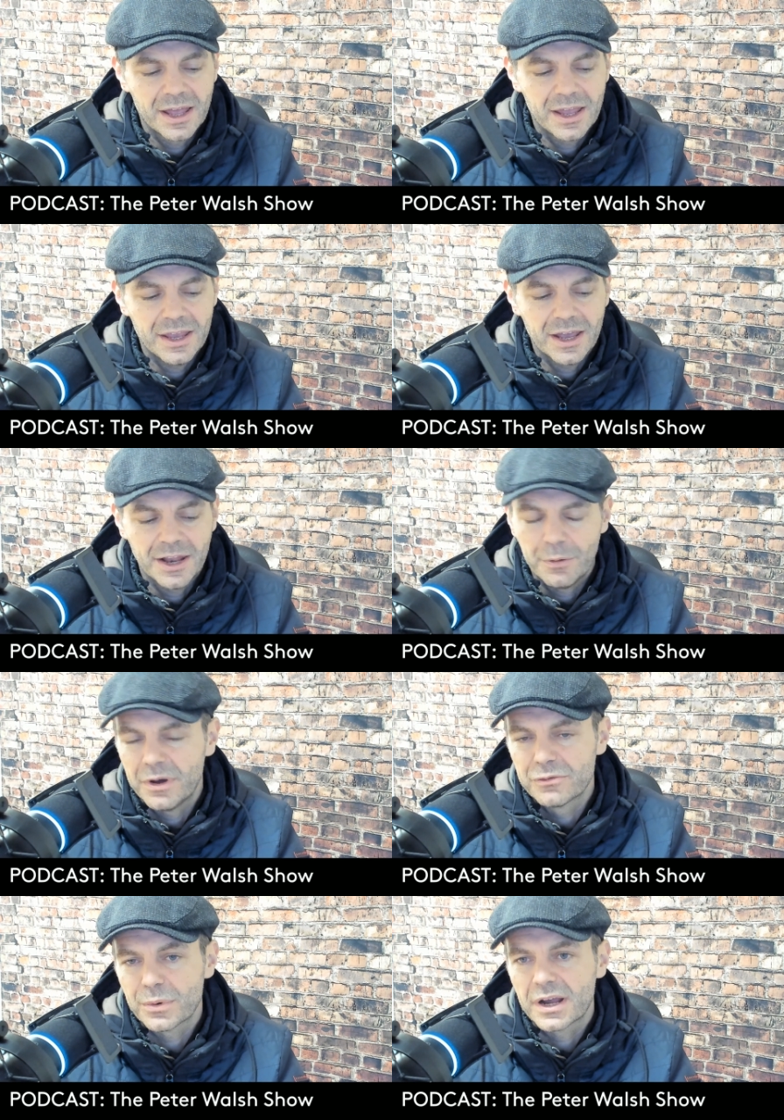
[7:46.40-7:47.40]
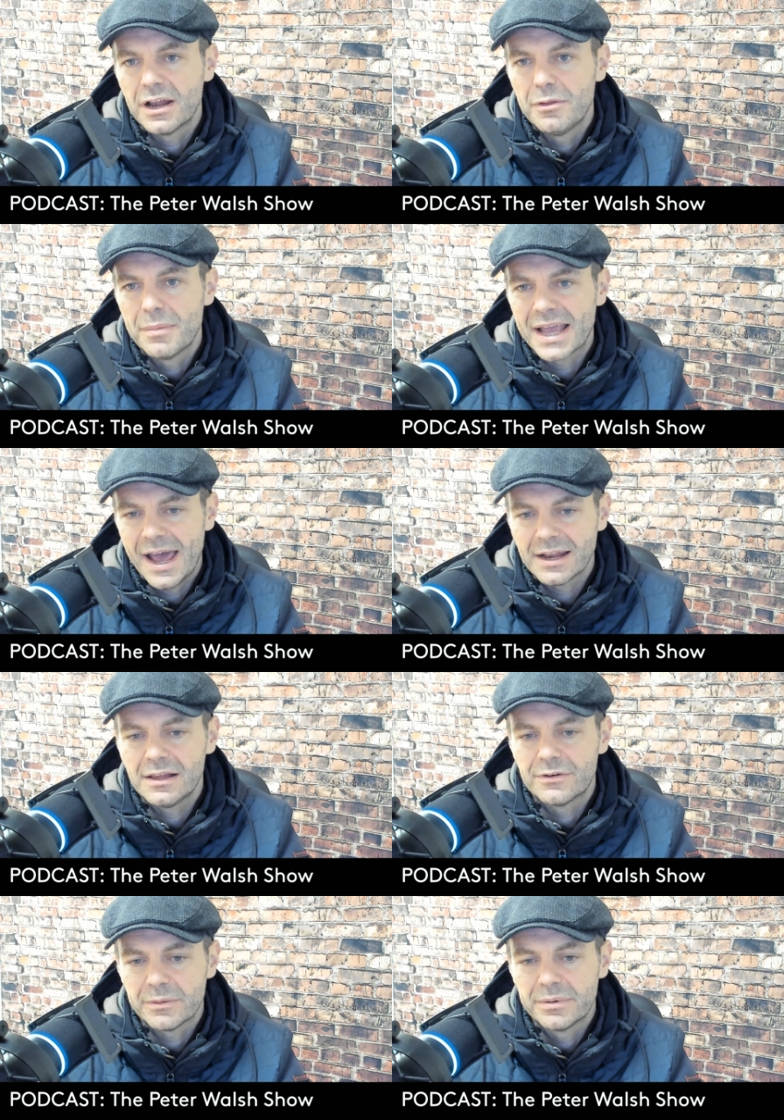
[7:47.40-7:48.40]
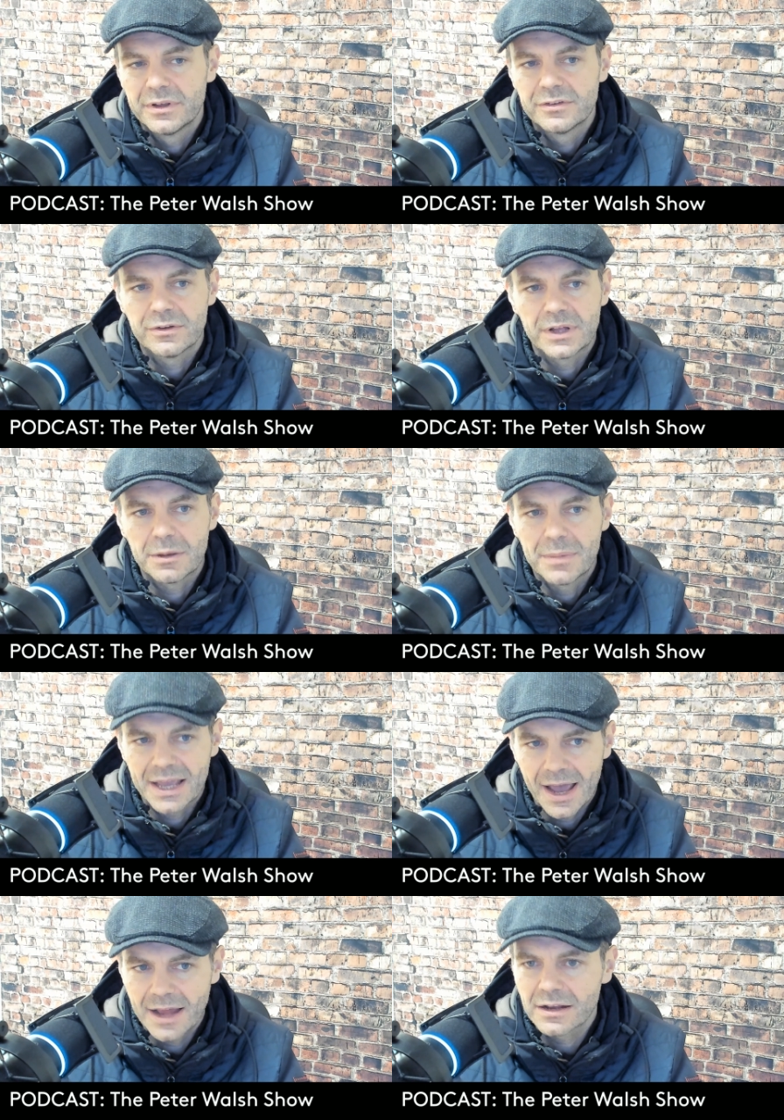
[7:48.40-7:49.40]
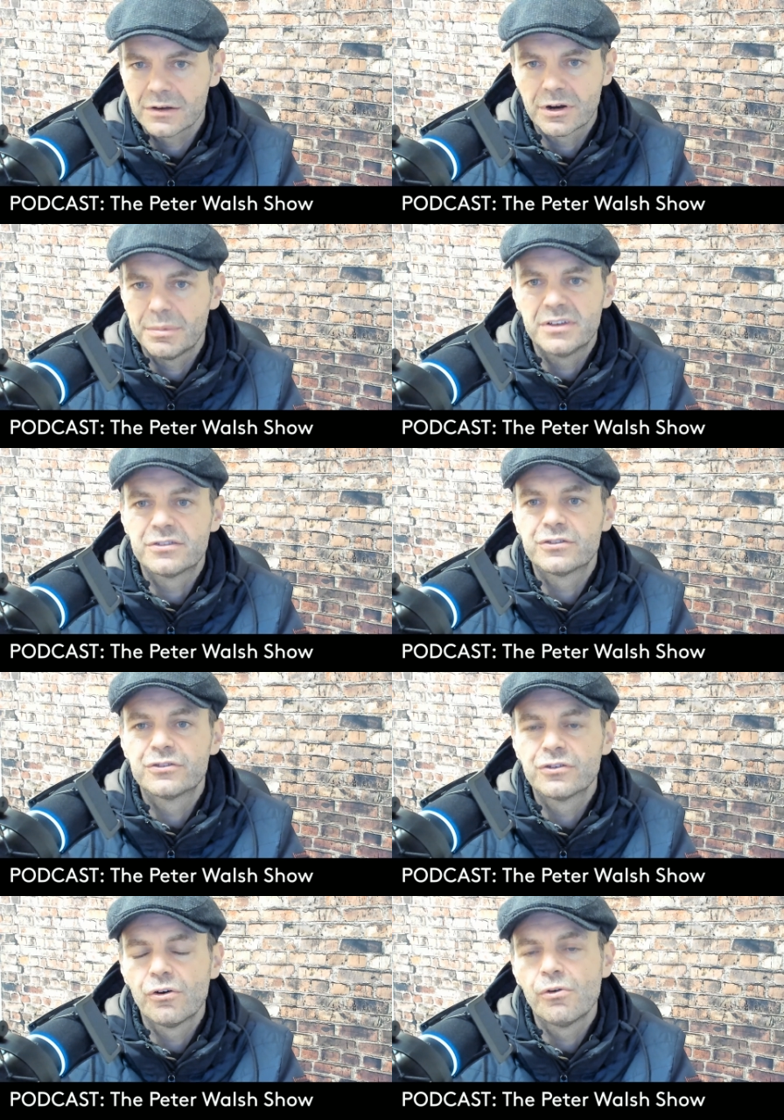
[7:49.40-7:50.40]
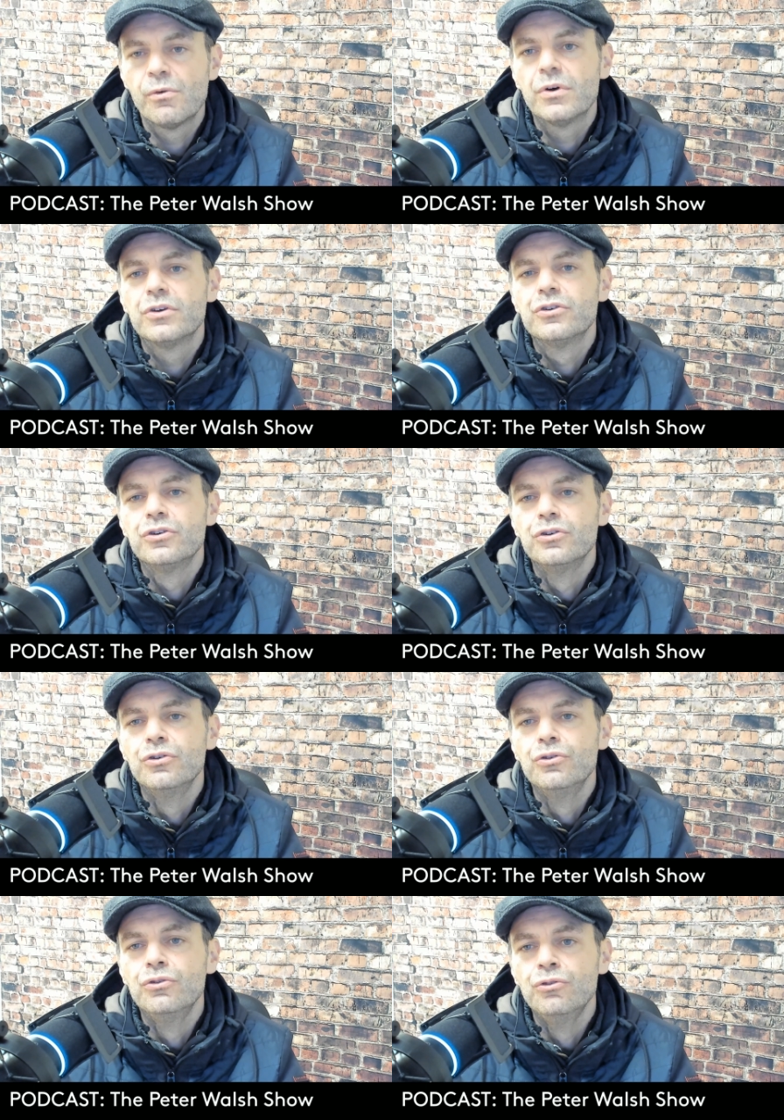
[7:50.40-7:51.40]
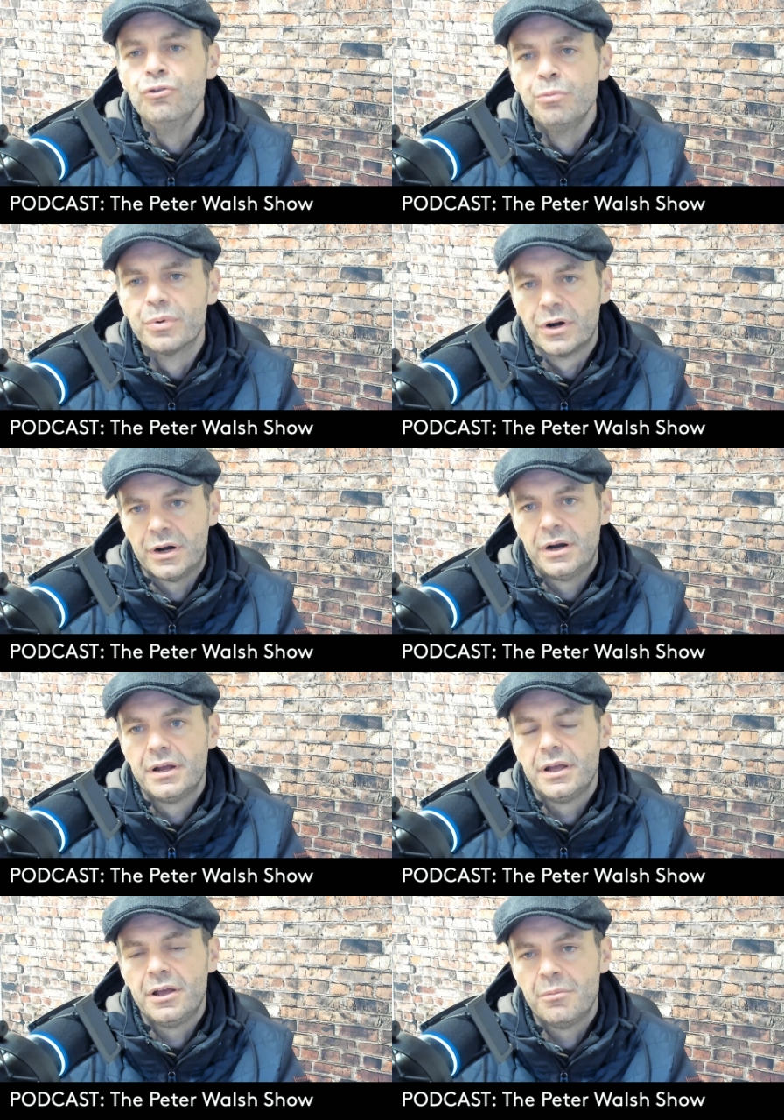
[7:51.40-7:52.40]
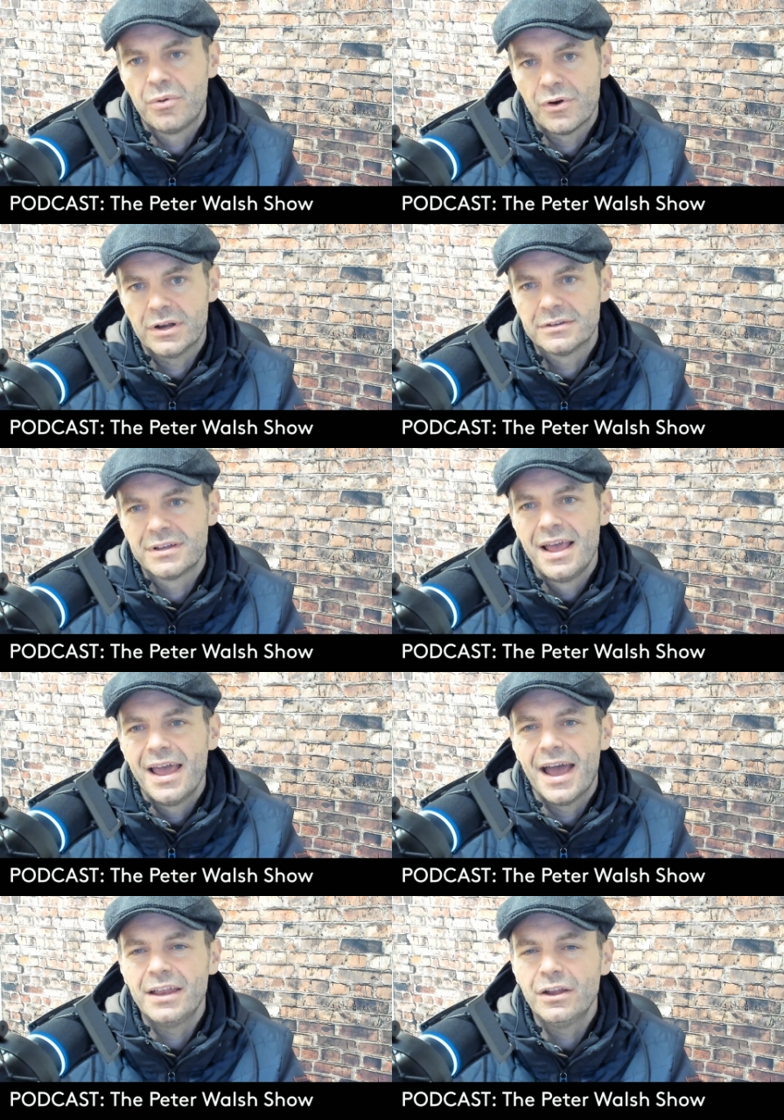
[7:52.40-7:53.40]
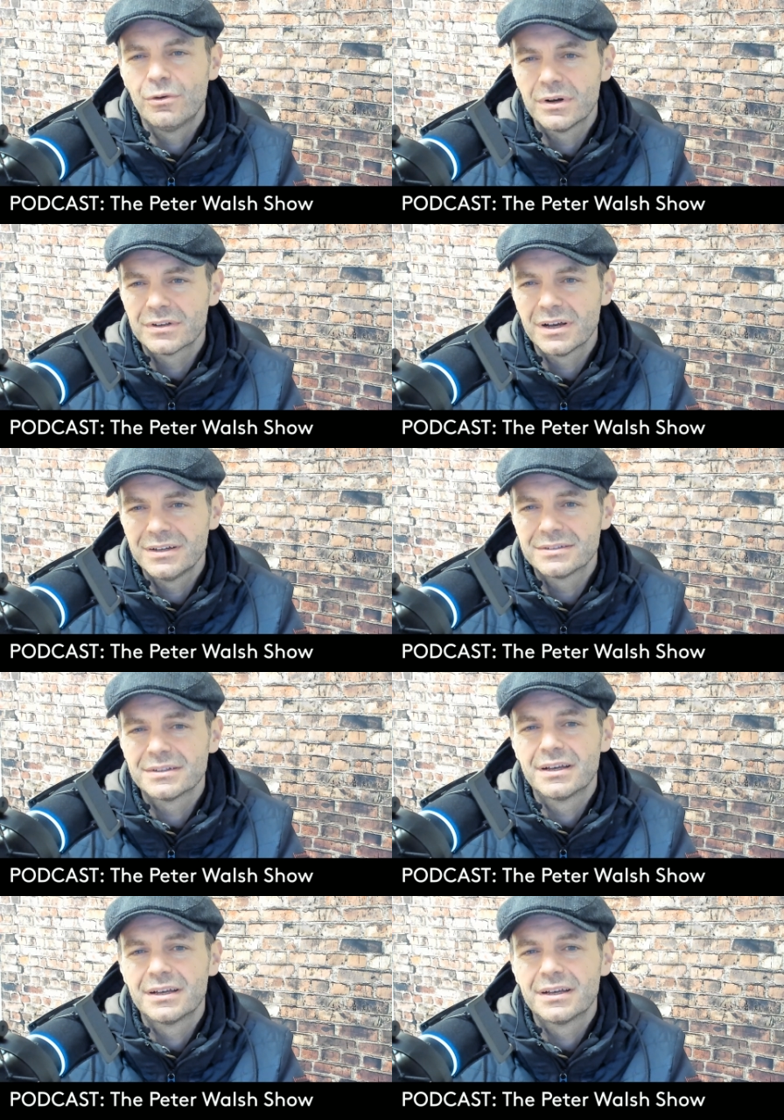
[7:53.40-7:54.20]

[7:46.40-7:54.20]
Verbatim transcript: and I, I was working on the mechanical grip. So like mechanical grip is so uber important. And you know what, guys?